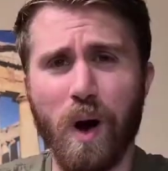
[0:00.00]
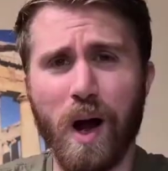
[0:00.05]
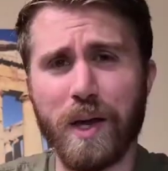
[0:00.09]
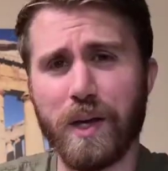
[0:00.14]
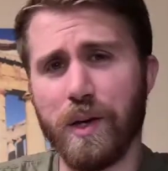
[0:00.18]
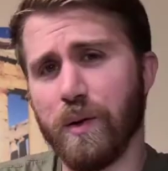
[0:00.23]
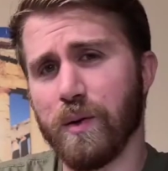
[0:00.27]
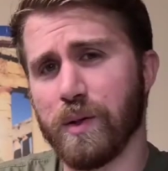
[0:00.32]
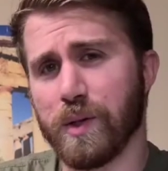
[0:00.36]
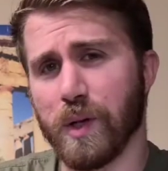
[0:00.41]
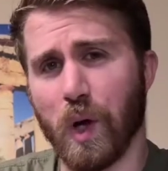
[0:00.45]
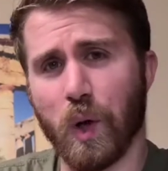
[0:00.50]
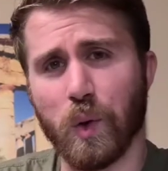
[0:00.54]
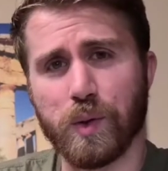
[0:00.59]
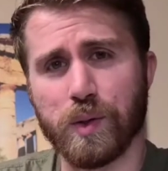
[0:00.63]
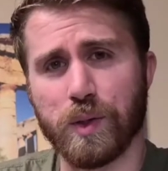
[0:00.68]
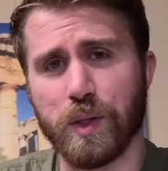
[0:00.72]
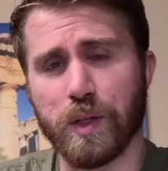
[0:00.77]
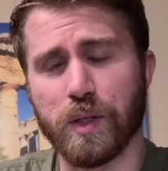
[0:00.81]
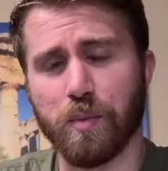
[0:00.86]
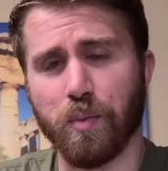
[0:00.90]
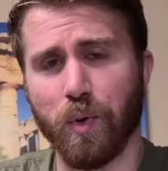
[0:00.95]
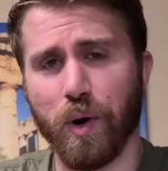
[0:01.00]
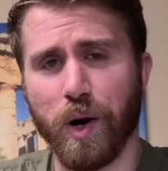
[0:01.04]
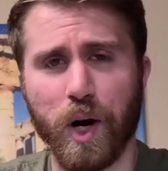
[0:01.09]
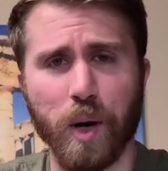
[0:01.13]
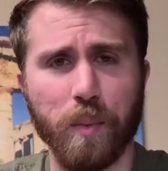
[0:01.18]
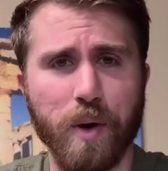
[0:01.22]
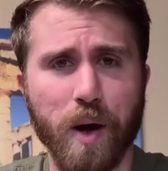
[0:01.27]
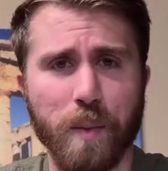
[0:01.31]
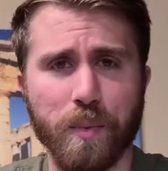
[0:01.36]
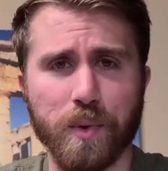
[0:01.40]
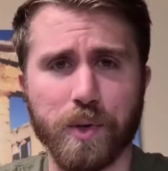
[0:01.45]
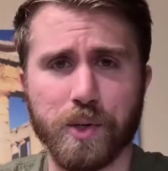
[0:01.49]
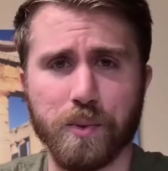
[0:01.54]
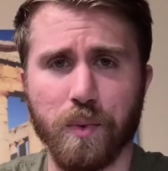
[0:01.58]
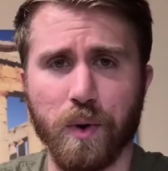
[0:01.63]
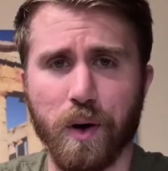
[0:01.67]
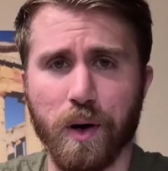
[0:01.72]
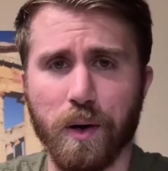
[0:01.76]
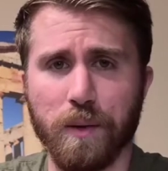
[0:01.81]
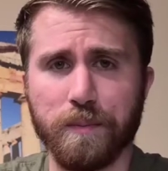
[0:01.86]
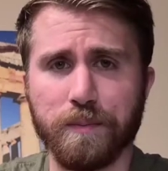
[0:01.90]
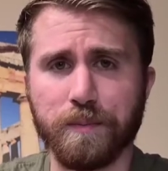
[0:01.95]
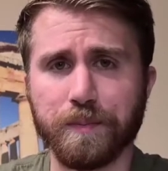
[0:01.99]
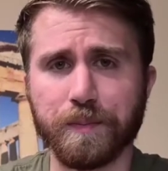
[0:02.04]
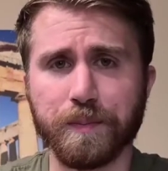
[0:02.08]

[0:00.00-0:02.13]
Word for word: why use OC spray or pepper spray?